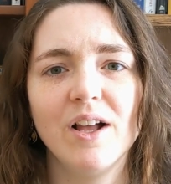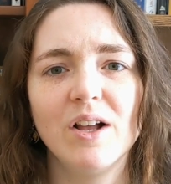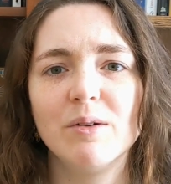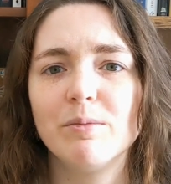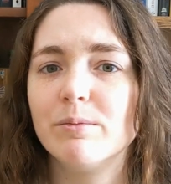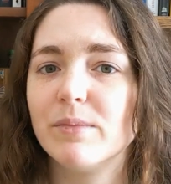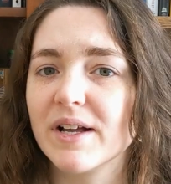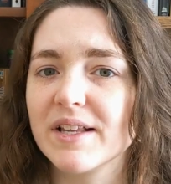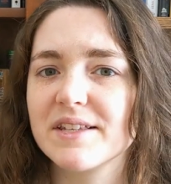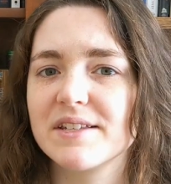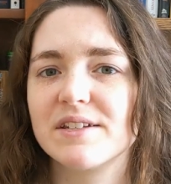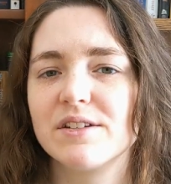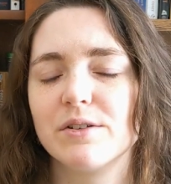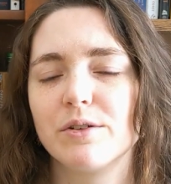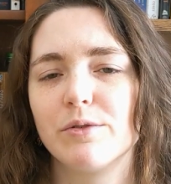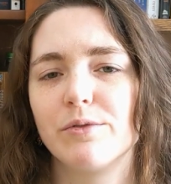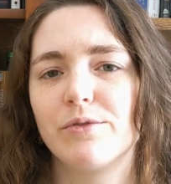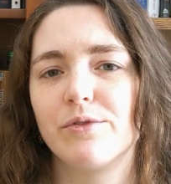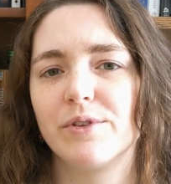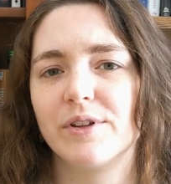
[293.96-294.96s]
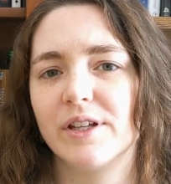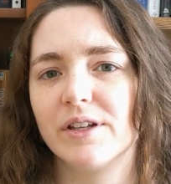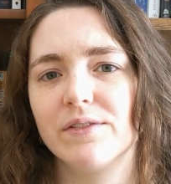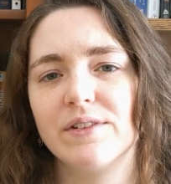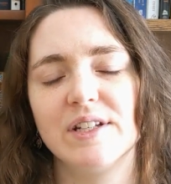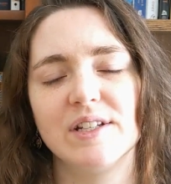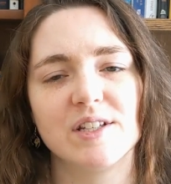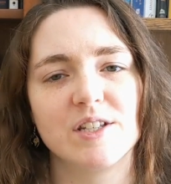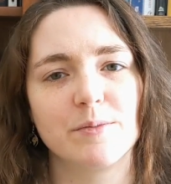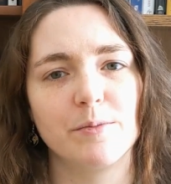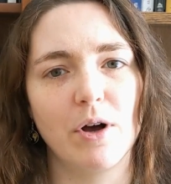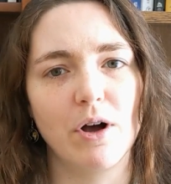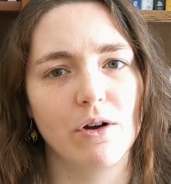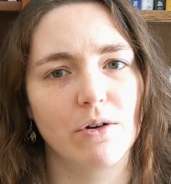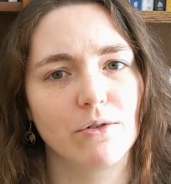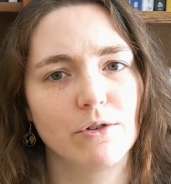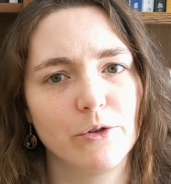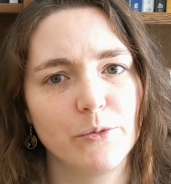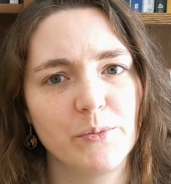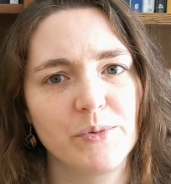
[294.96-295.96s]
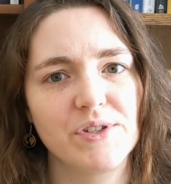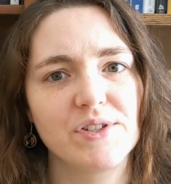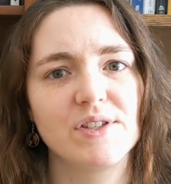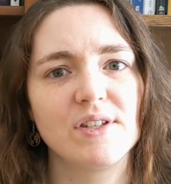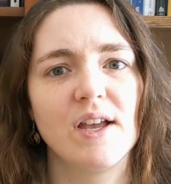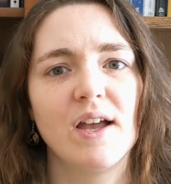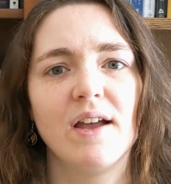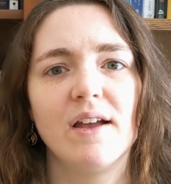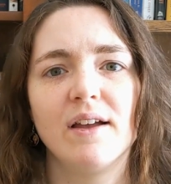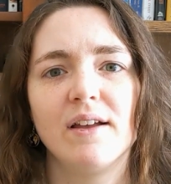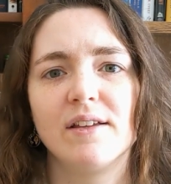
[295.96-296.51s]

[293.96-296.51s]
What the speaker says: must have lived in small groups,